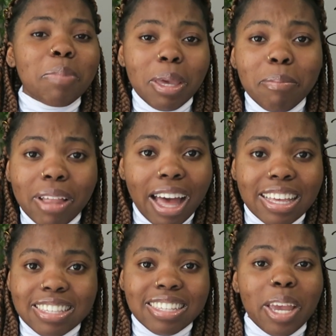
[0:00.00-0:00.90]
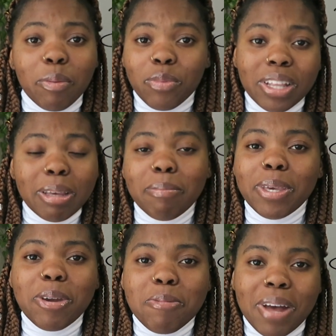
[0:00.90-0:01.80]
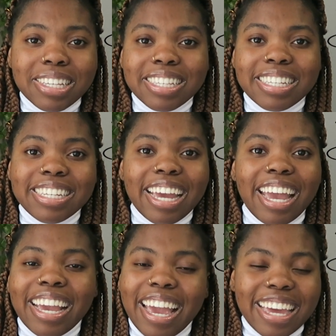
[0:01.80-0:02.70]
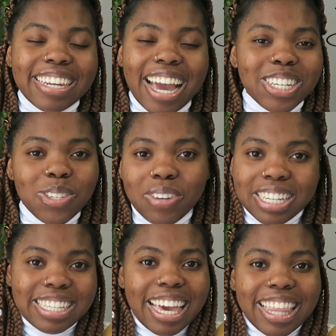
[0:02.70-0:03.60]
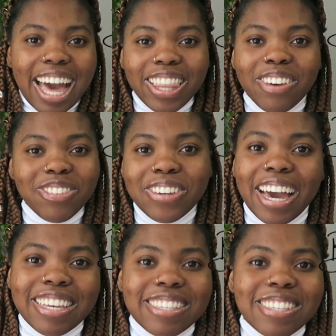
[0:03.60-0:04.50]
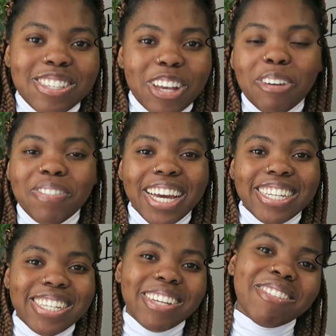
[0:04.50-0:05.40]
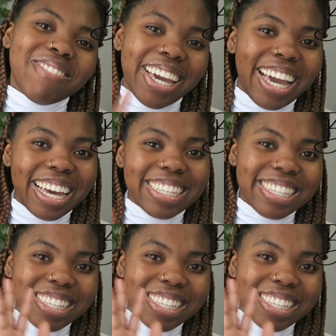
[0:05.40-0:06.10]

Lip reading: be blessed and really be your best today. And I just want to say that I love you guys so much. Bye, guys.